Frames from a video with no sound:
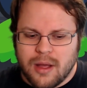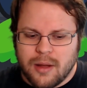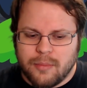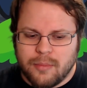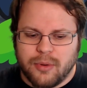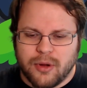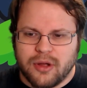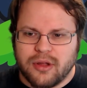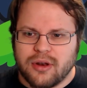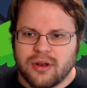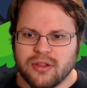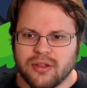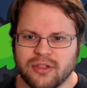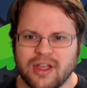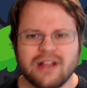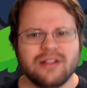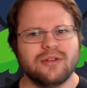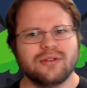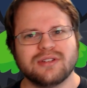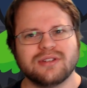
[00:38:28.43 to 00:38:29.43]
But
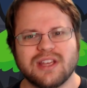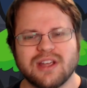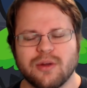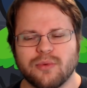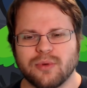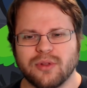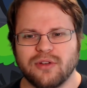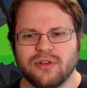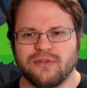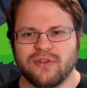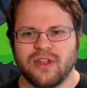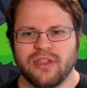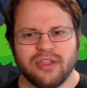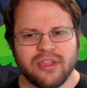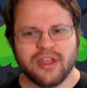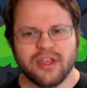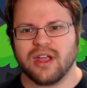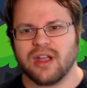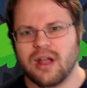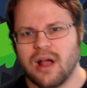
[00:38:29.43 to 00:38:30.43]
that looked like a really fun
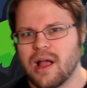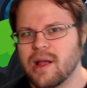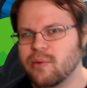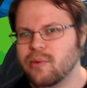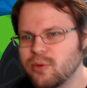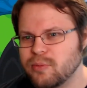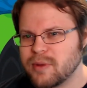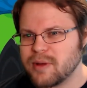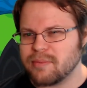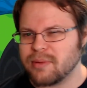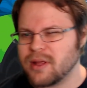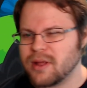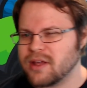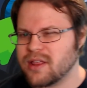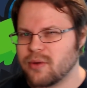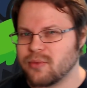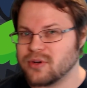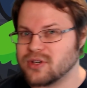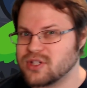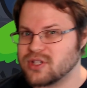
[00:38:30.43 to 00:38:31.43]
thing. I will be playing
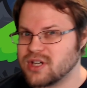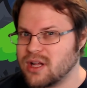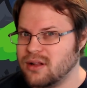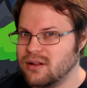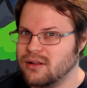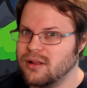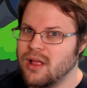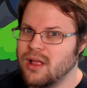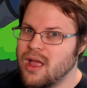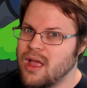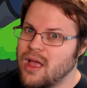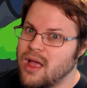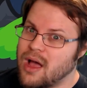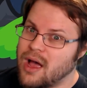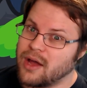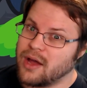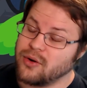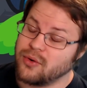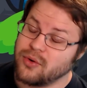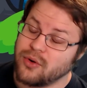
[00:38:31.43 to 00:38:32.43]
that with Shell.
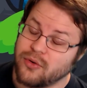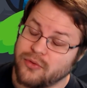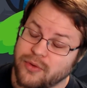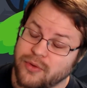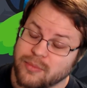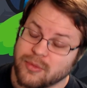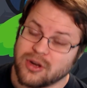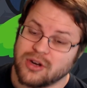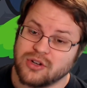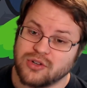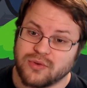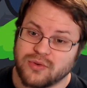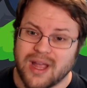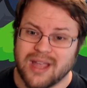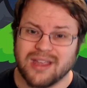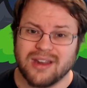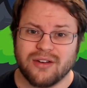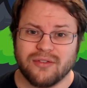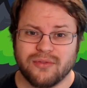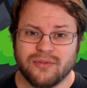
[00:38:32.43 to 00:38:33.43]
I don't know if I'm going to
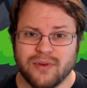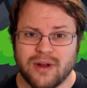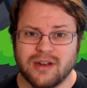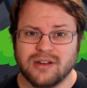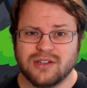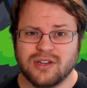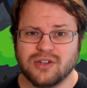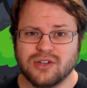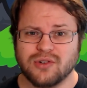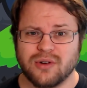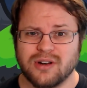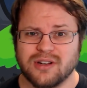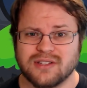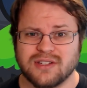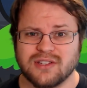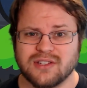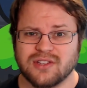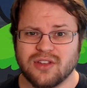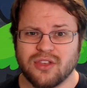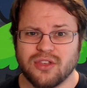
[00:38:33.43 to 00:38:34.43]
drag in a friend to join us
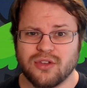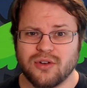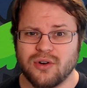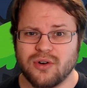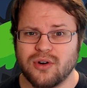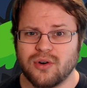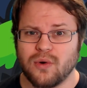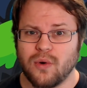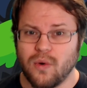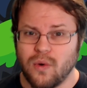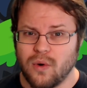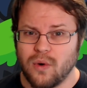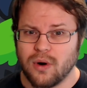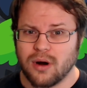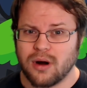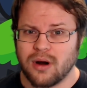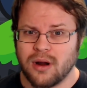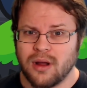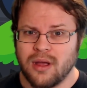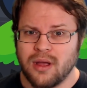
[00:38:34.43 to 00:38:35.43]
as a third,
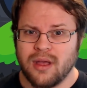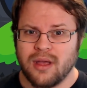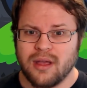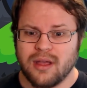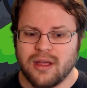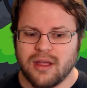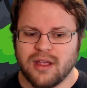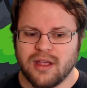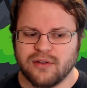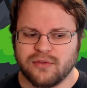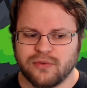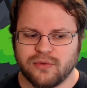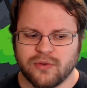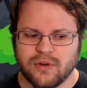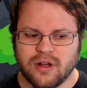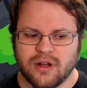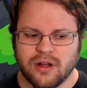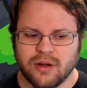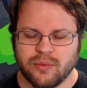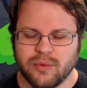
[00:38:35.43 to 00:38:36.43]
or if
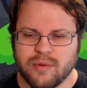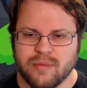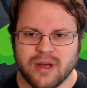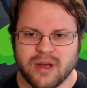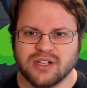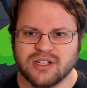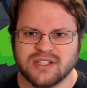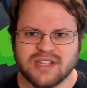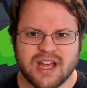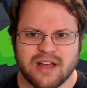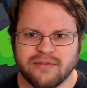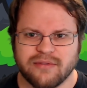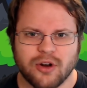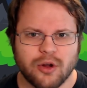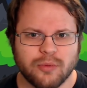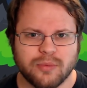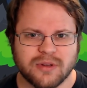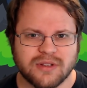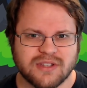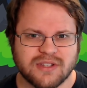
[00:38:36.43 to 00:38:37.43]
we might just have an
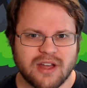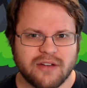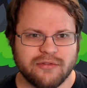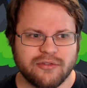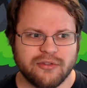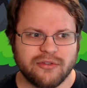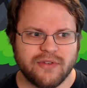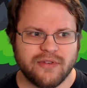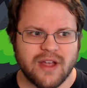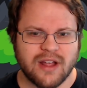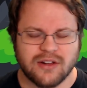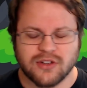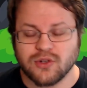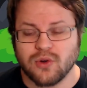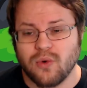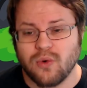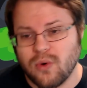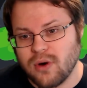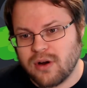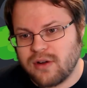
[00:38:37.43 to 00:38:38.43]
open slot for fans,
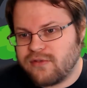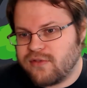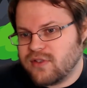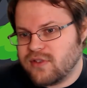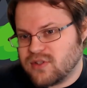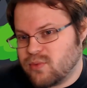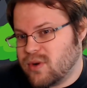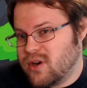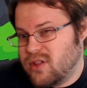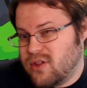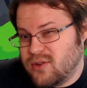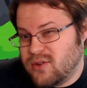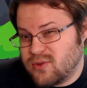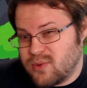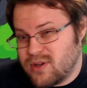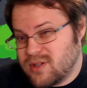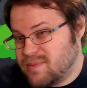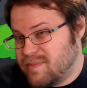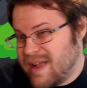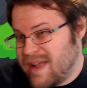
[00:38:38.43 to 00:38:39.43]
or if it's one of those where
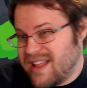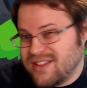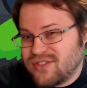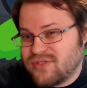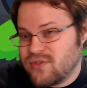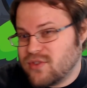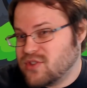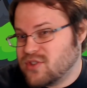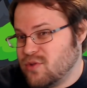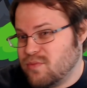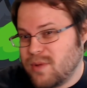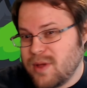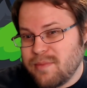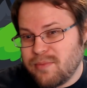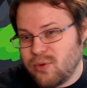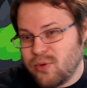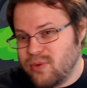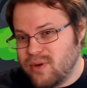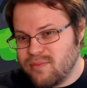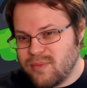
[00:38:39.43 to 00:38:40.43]
it's balanced for 2
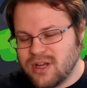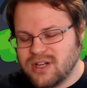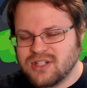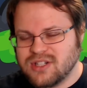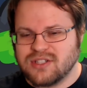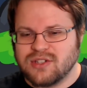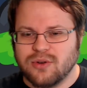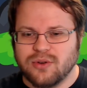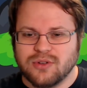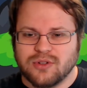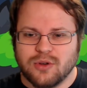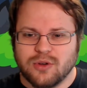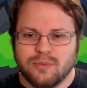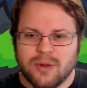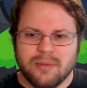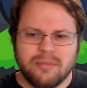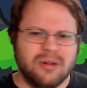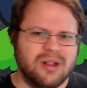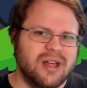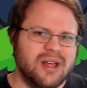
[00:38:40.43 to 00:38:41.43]
people, we might just do it 2
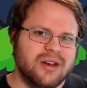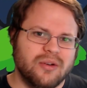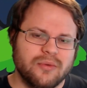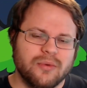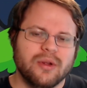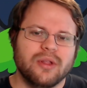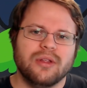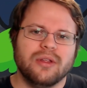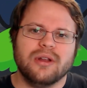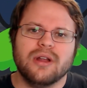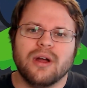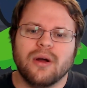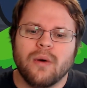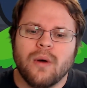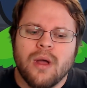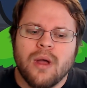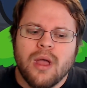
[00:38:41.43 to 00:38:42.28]
people. I don't really know.